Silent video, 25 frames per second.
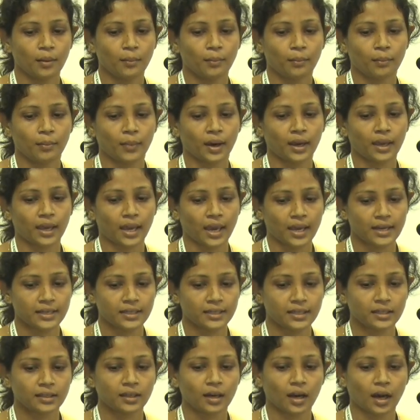by
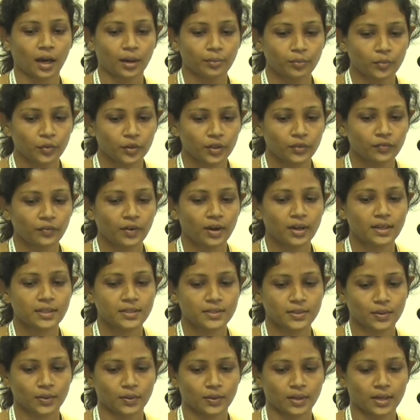adding unmodified
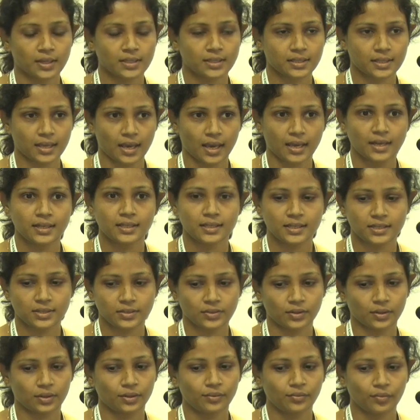sawdust and
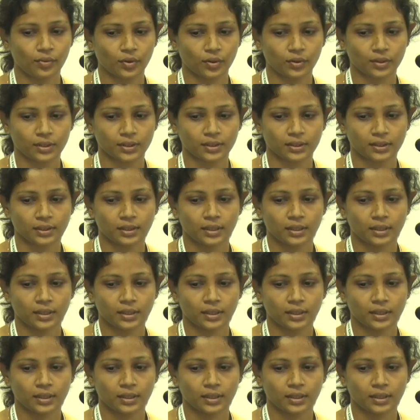distilled water.